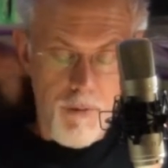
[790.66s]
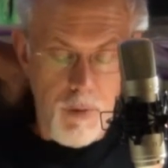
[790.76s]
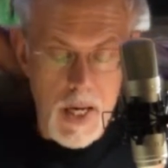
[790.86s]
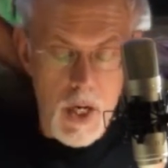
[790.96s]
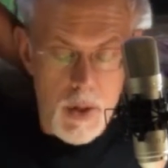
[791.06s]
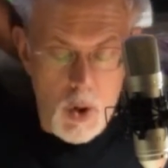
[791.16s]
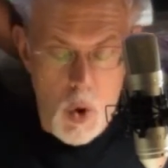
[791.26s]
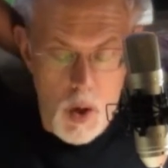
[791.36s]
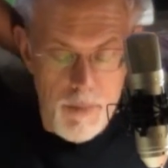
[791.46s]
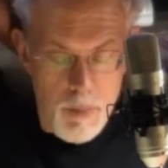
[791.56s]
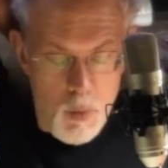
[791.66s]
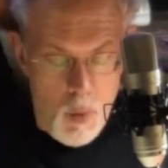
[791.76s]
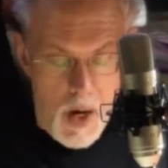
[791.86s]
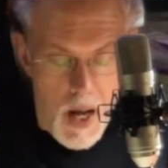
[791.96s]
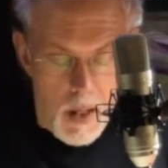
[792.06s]
for I hear the call of the
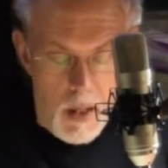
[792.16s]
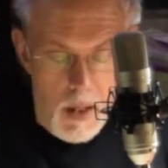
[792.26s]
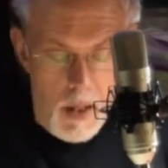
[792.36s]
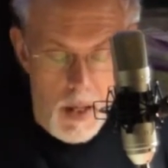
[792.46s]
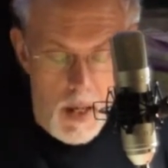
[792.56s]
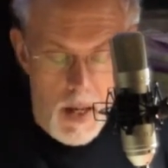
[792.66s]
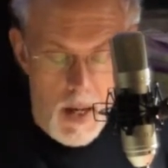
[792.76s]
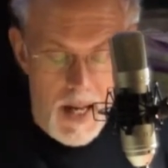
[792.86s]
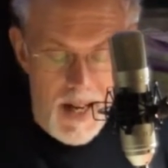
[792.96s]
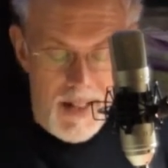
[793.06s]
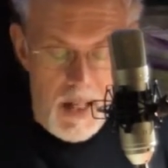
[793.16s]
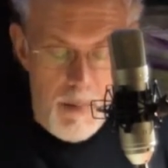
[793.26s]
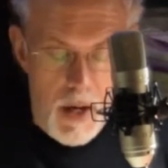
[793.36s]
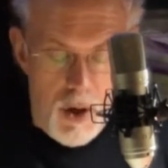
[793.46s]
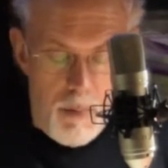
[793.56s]
moorhen, and I see
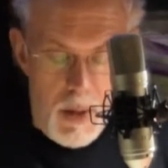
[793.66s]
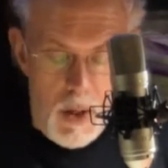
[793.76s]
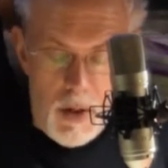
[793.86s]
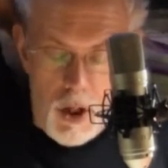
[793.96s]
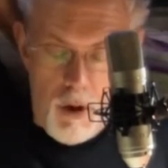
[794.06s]
by your bill that